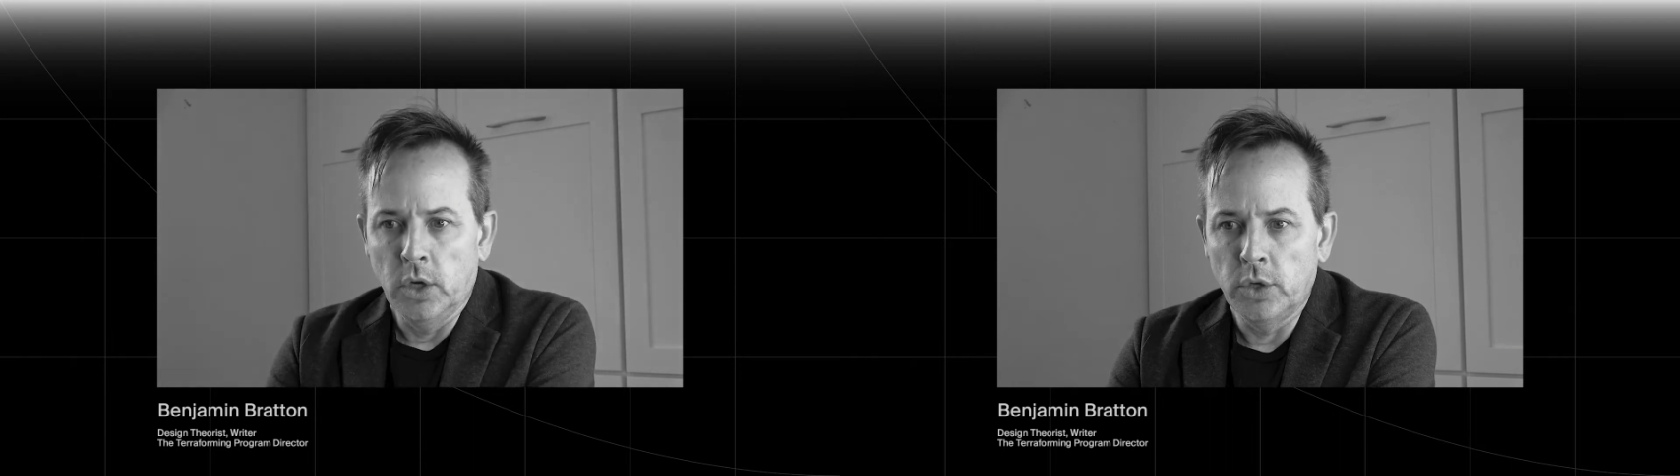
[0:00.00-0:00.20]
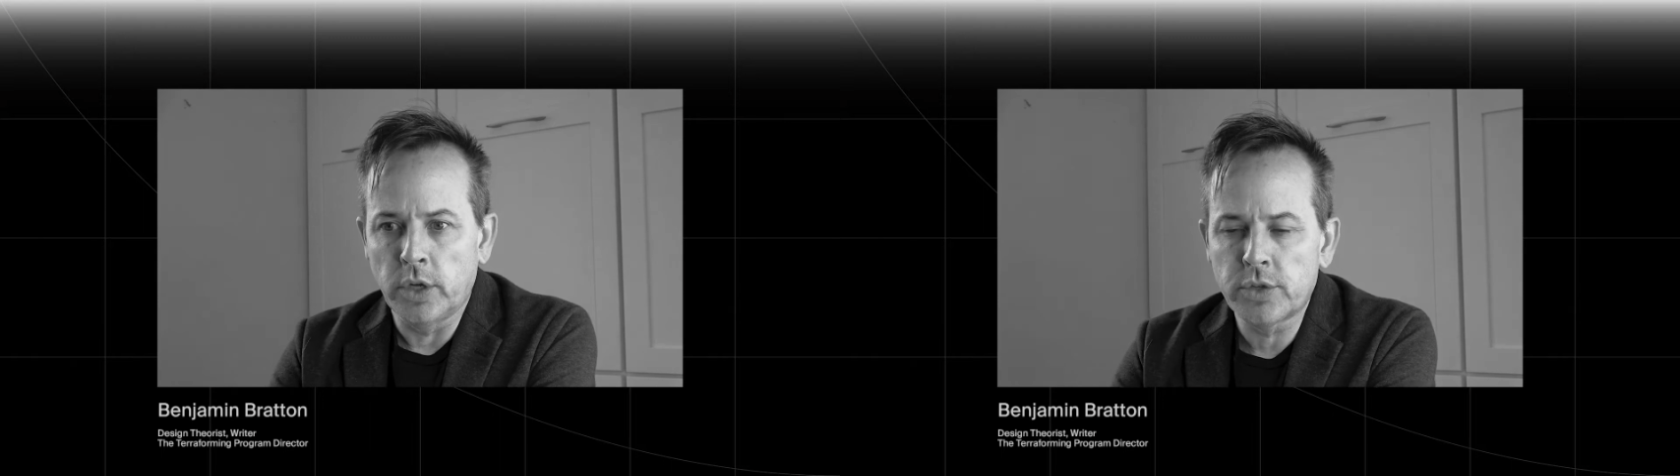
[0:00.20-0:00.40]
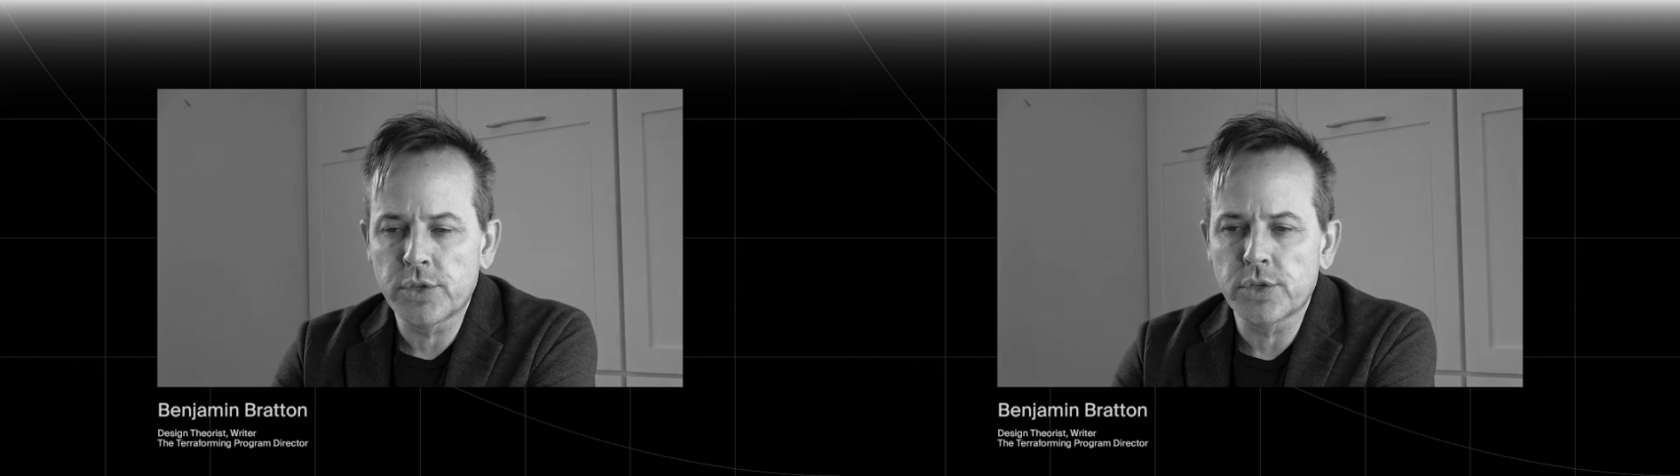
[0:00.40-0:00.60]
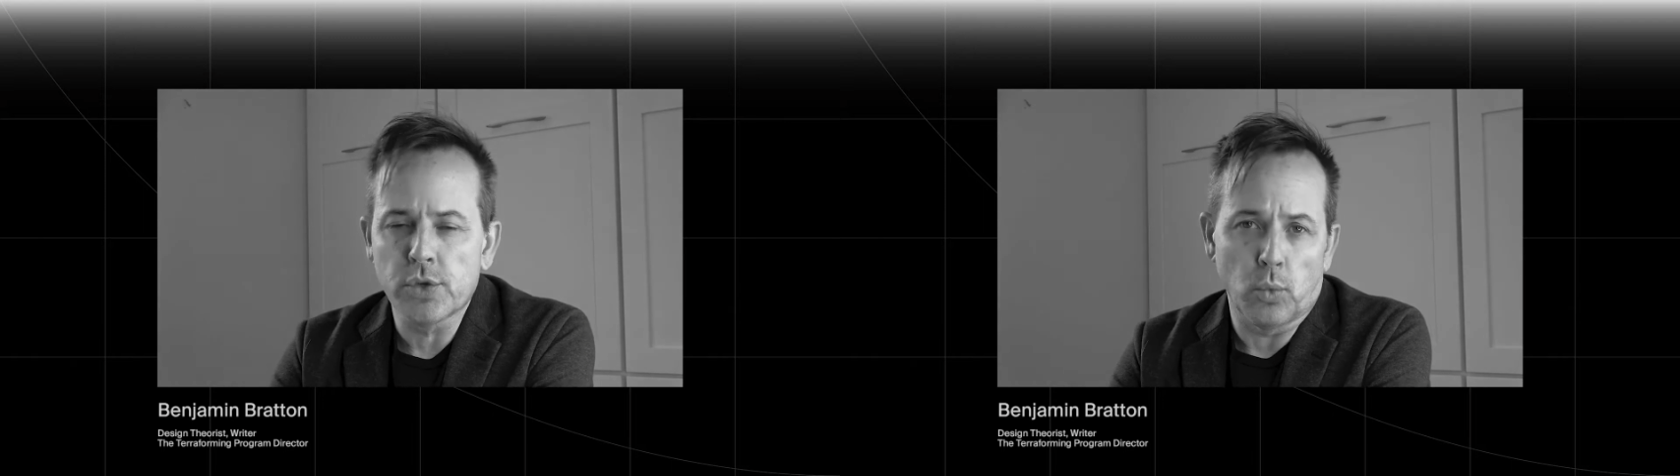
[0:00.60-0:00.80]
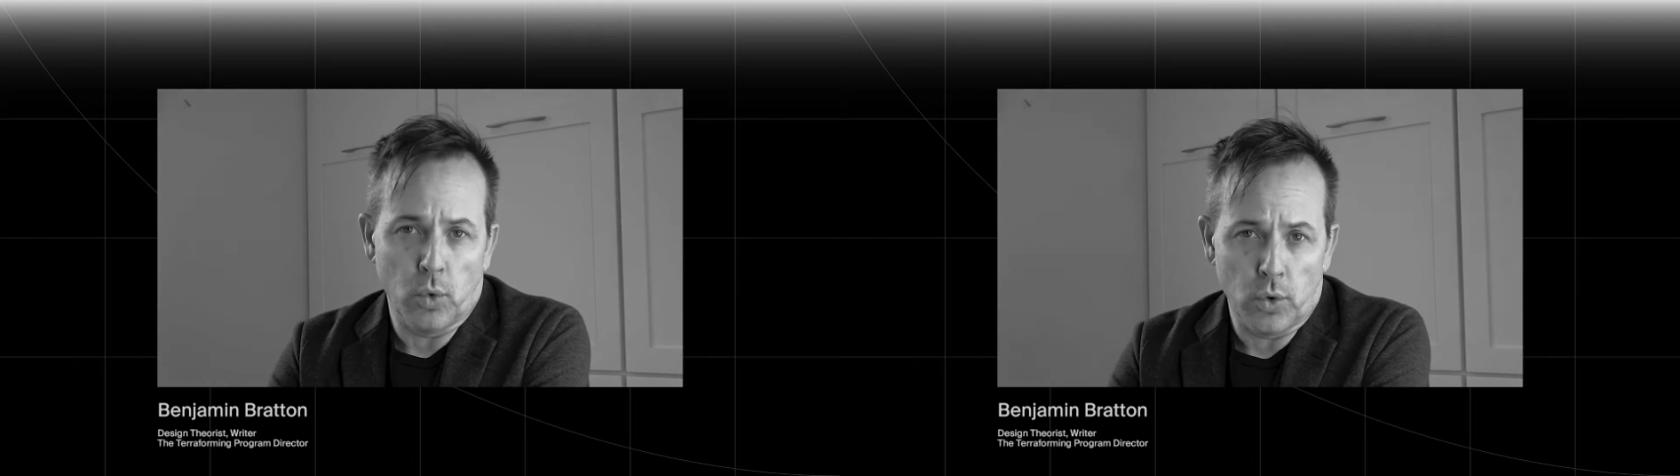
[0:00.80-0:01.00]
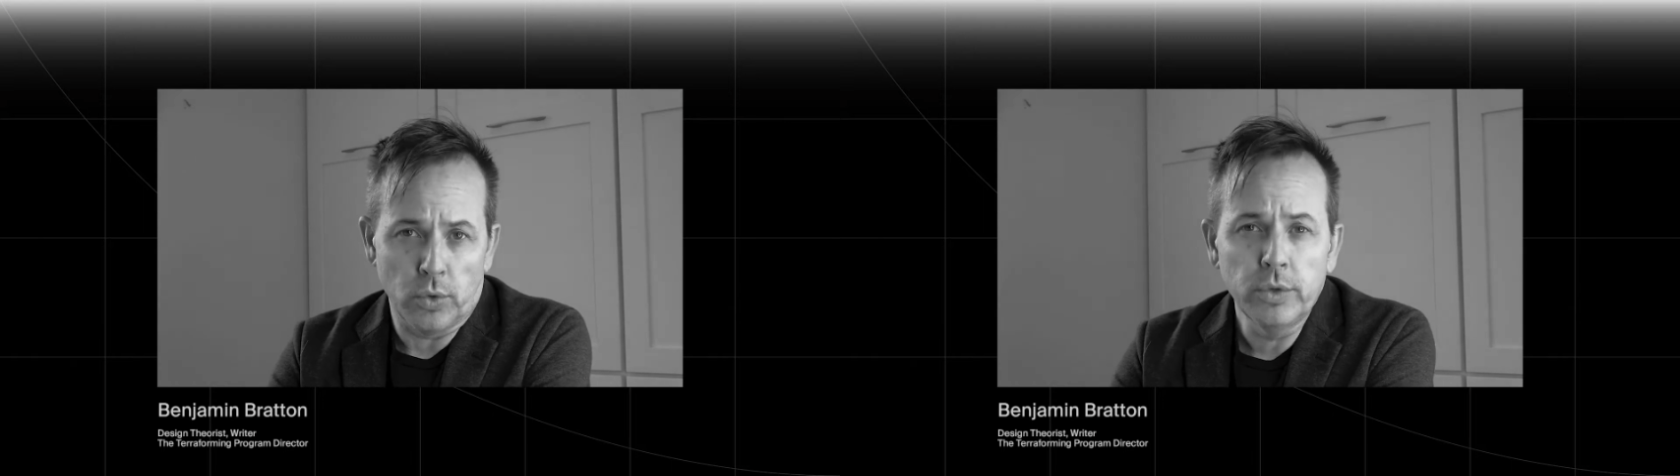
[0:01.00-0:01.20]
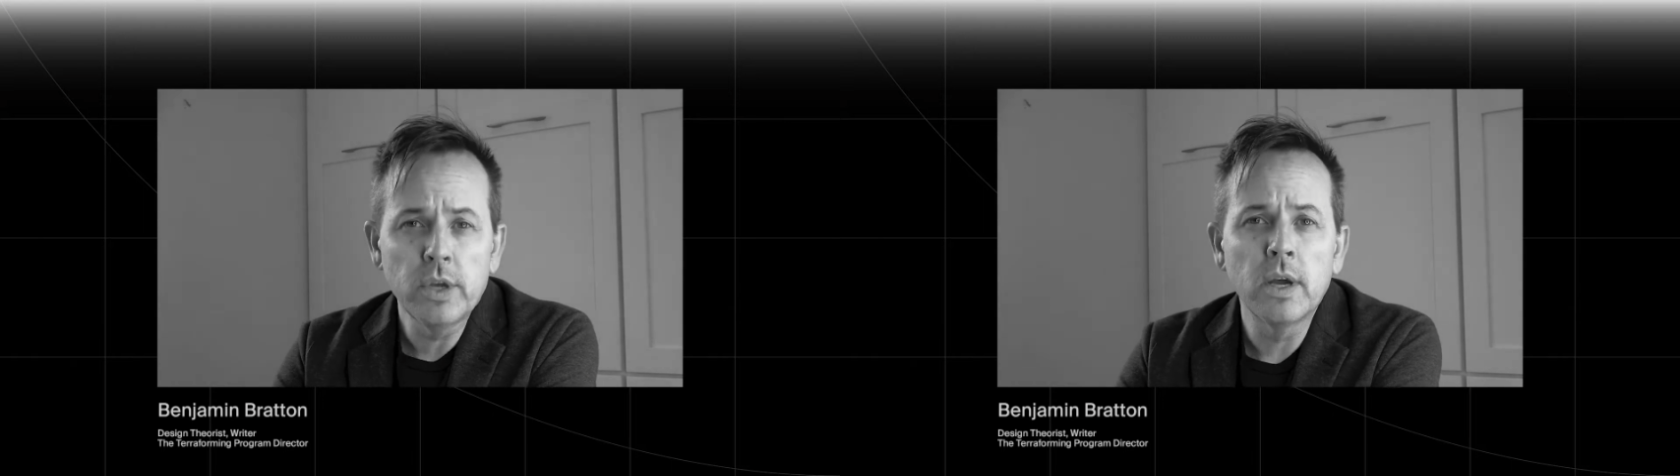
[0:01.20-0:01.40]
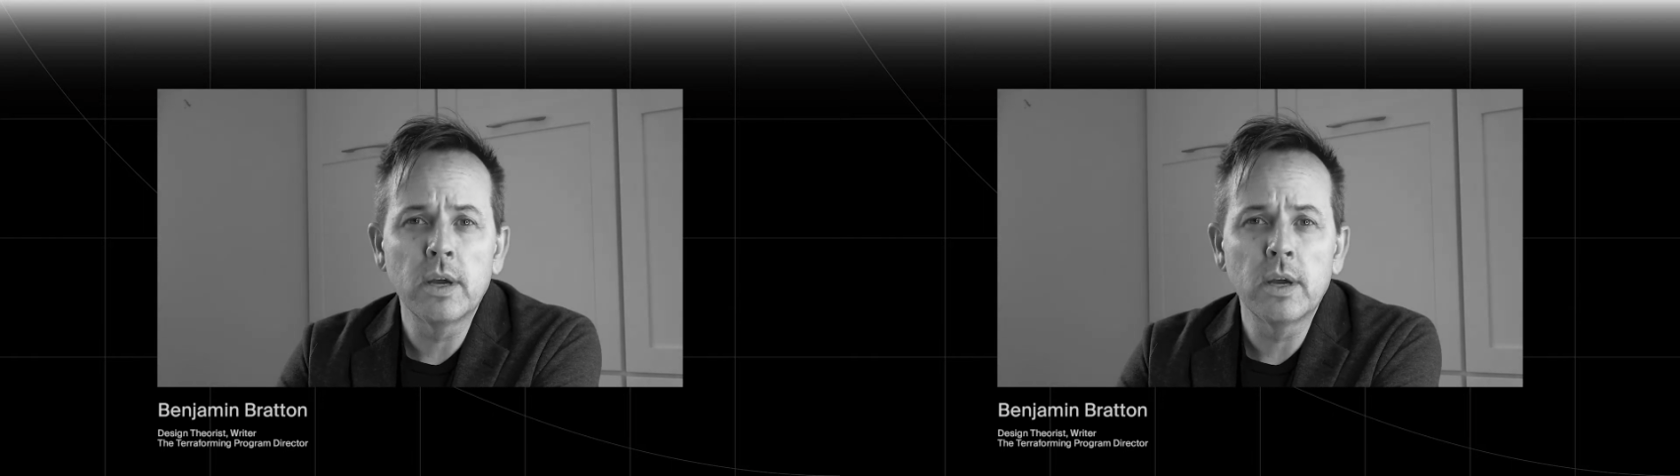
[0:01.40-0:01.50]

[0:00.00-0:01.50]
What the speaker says: not just as a world,